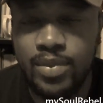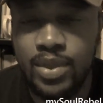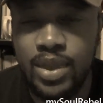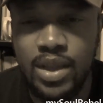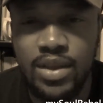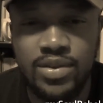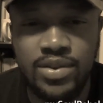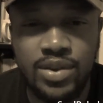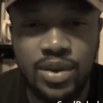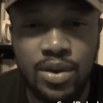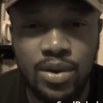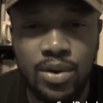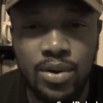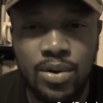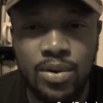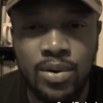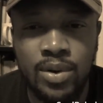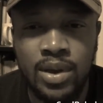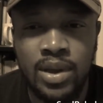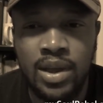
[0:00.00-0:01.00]

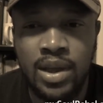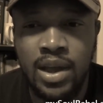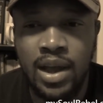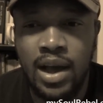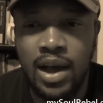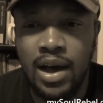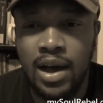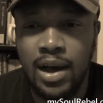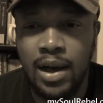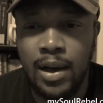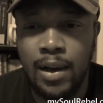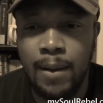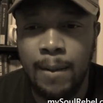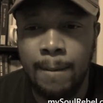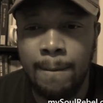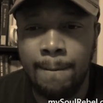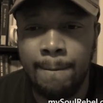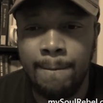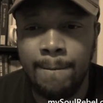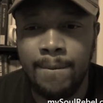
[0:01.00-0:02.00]
So
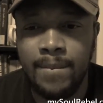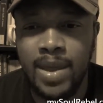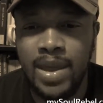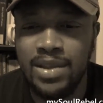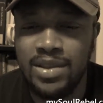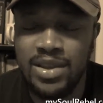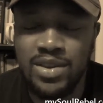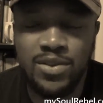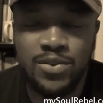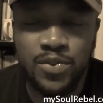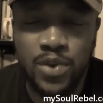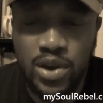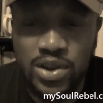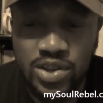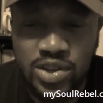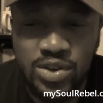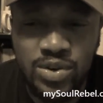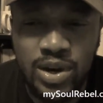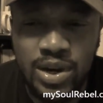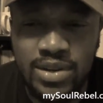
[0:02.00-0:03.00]
it is
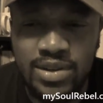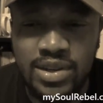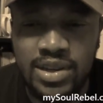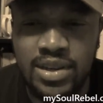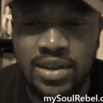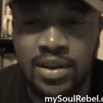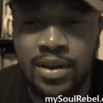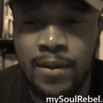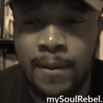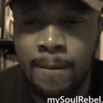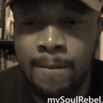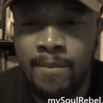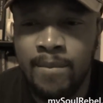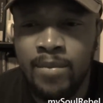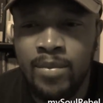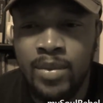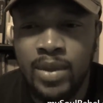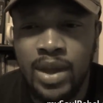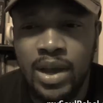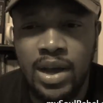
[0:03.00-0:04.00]
frustrating.
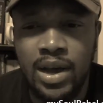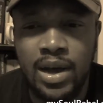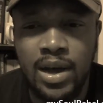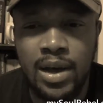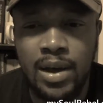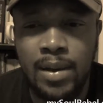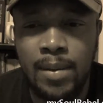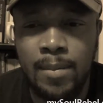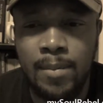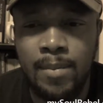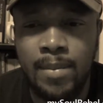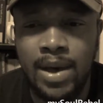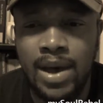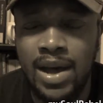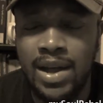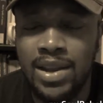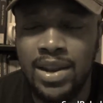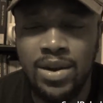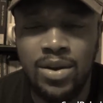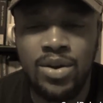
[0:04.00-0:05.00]

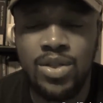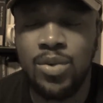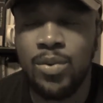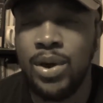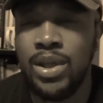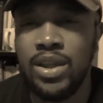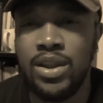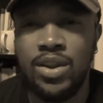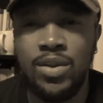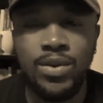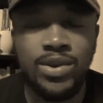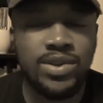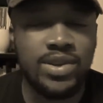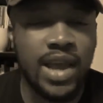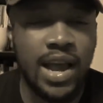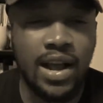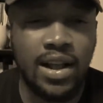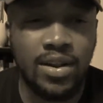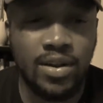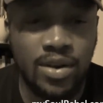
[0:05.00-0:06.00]
And you know the way the news
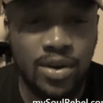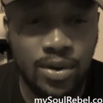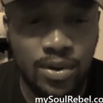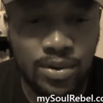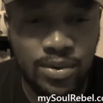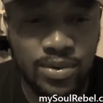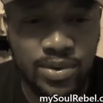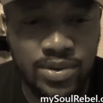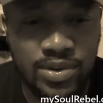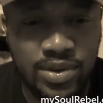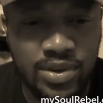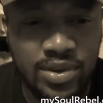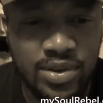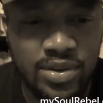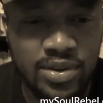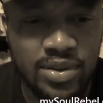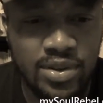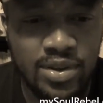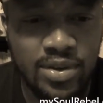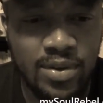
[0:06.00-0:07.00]
cycle goes,
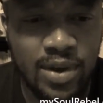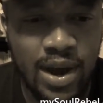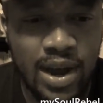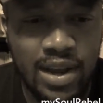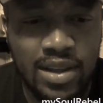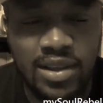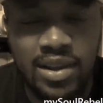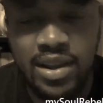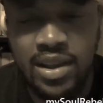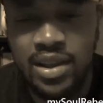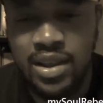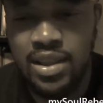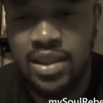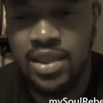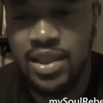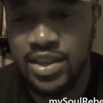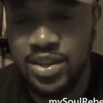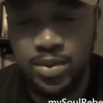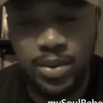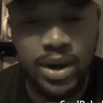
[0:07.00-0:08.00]
right?
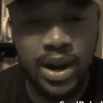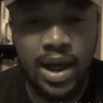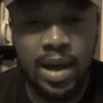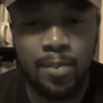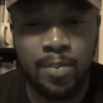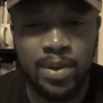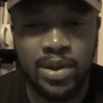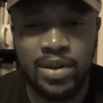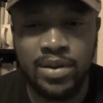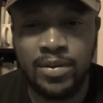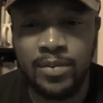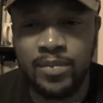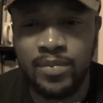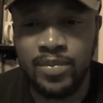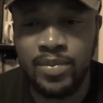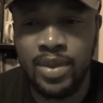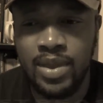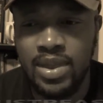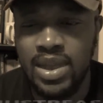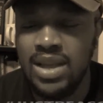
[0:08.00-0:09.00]
This will happen,
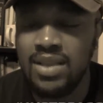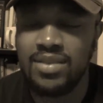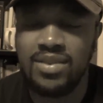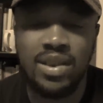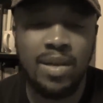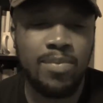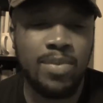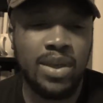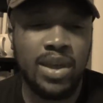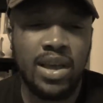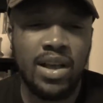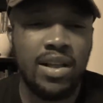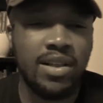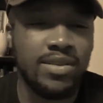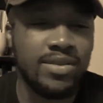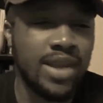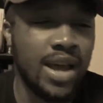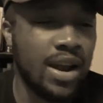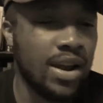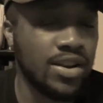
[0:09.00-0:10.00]
then something else.
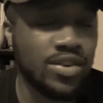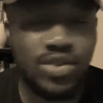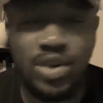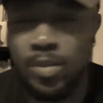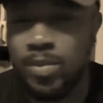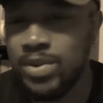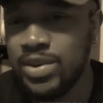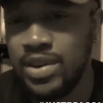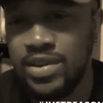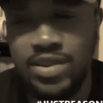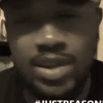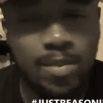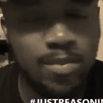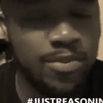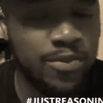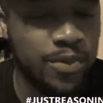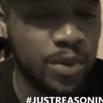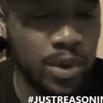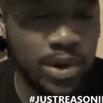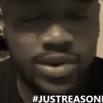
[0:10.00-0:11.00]
Donald Trump will say something
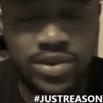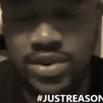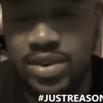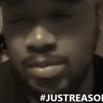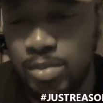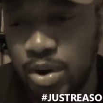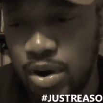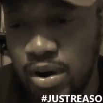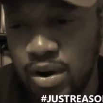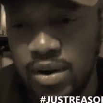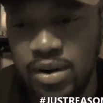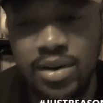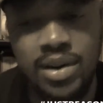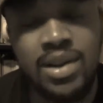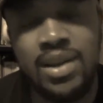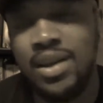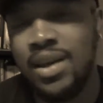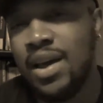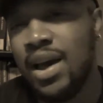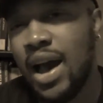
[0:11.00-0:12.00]
foolish tomorrow,
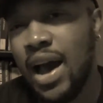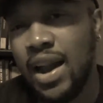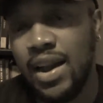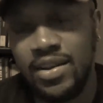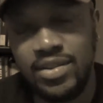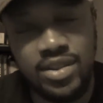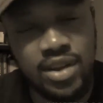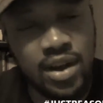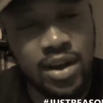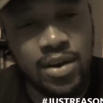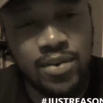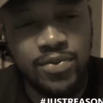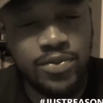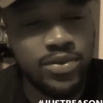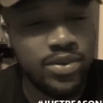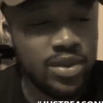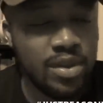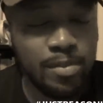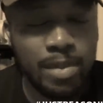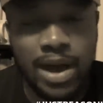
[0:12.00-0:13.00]
and it's off
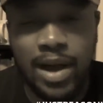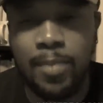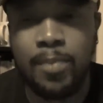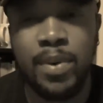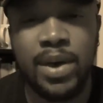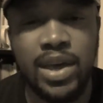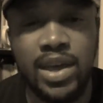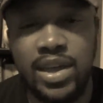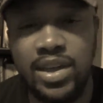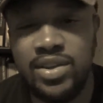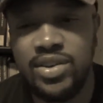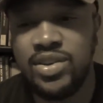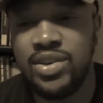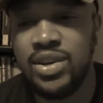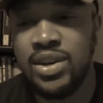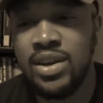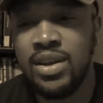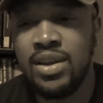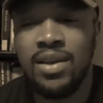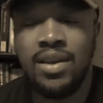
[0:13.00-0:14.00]
to the back page.
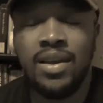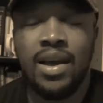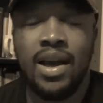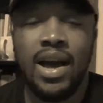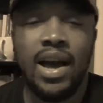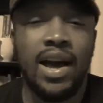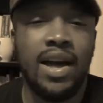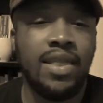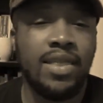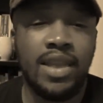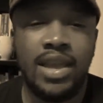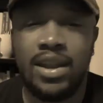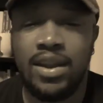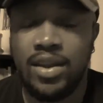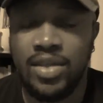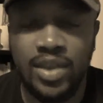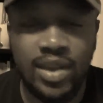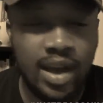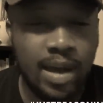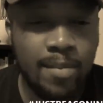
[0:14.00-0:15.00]
And then
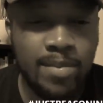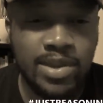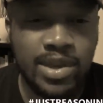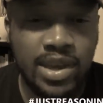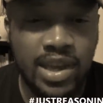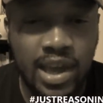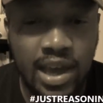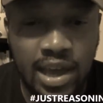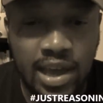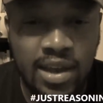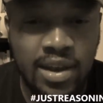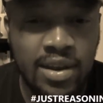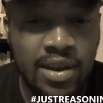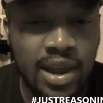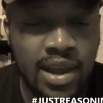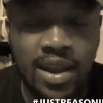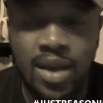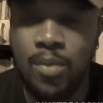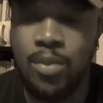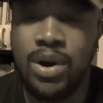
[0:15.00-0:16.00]
nothing happens again,
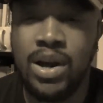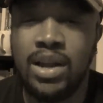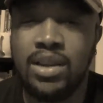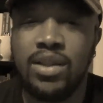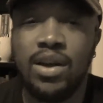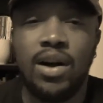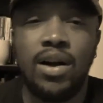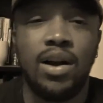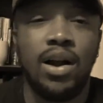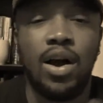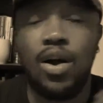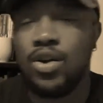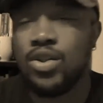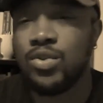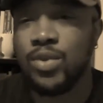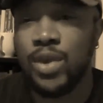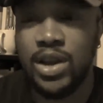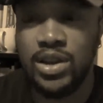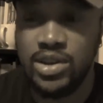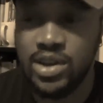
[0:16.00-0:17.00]
and then we'll get all
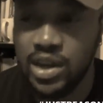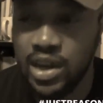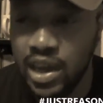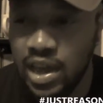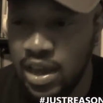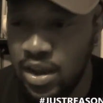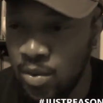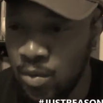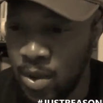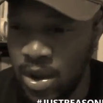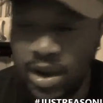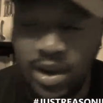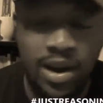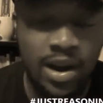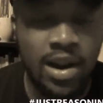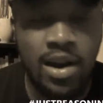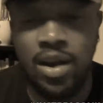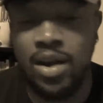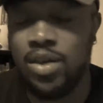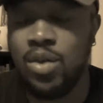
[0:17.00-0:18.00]
outraged again. When in
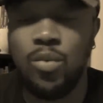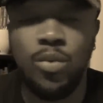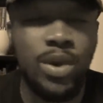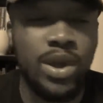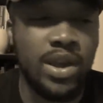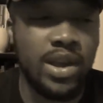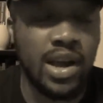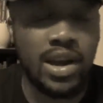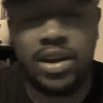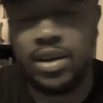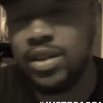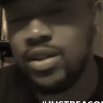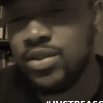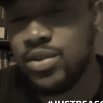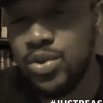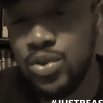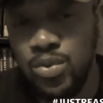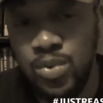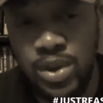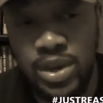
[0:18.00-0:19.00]
another week, another
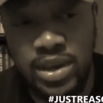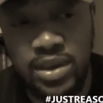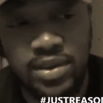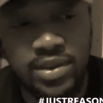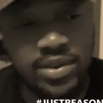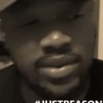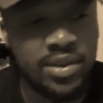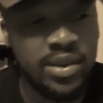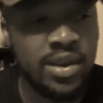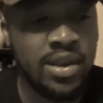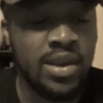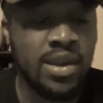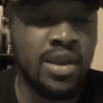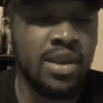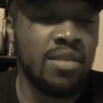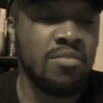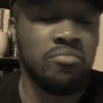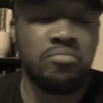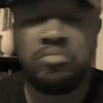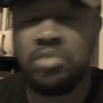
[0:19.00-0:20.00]
2 weeks,
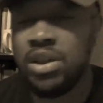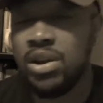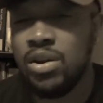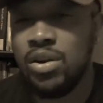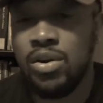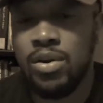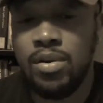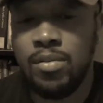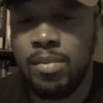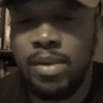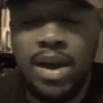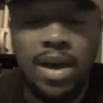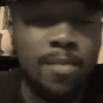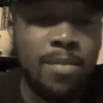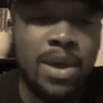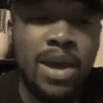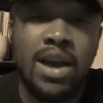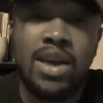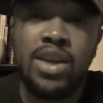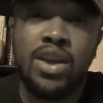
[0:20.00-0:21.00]
you know, might
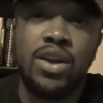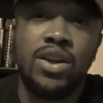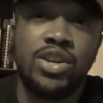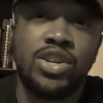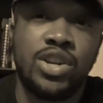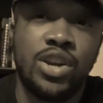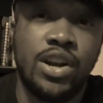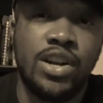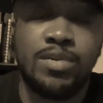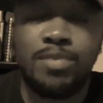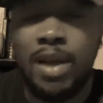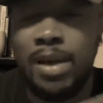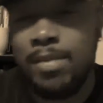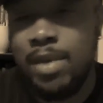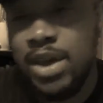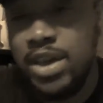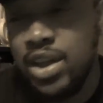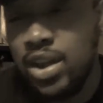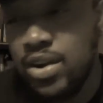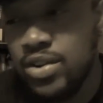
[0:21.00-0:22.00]
be at your church, might be
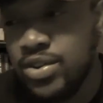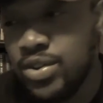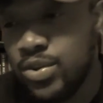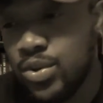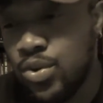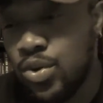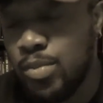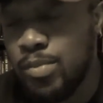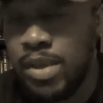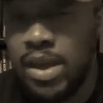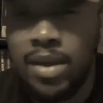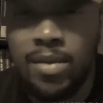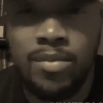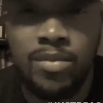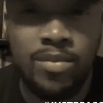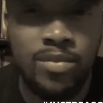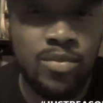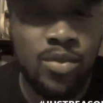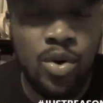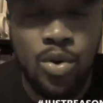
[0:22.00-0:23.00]
at your school,
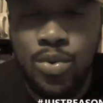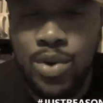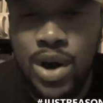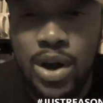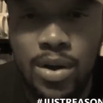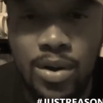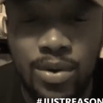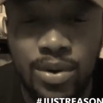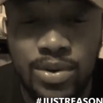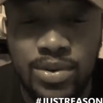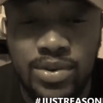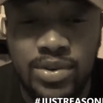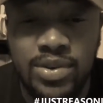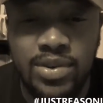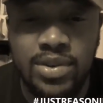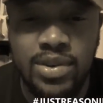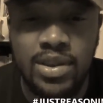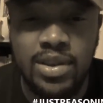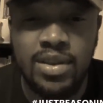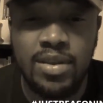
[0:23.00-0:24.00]
who
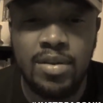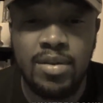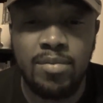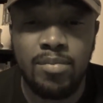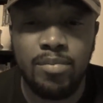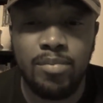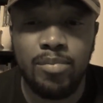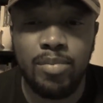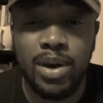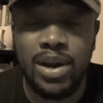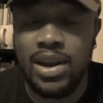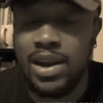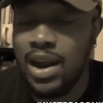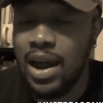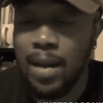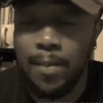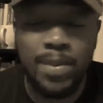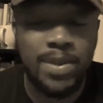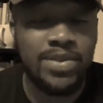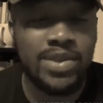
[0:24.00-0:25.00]
knows? But it
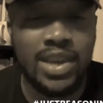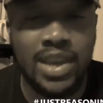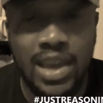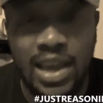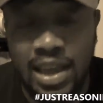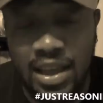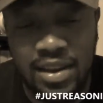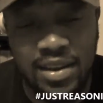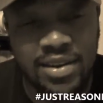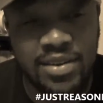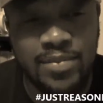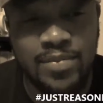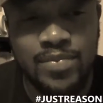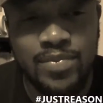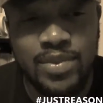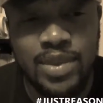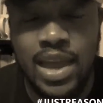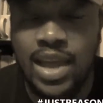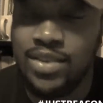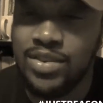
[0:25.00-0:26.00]
happens again.
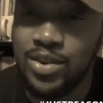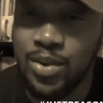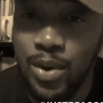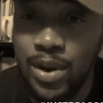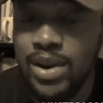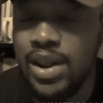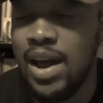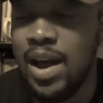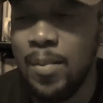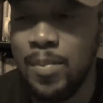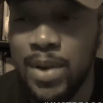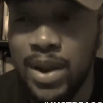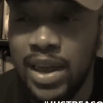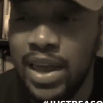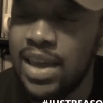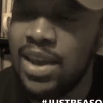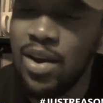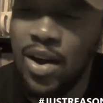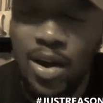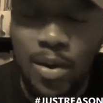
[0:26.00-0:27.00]
It's going to happen
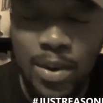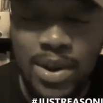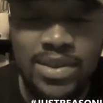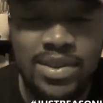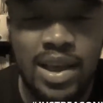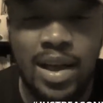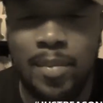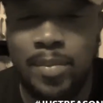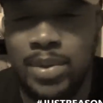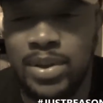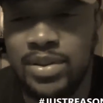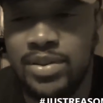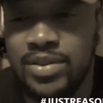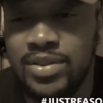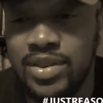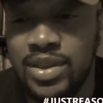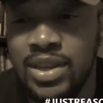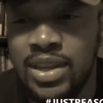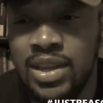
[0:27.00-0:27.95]
again. It always happens.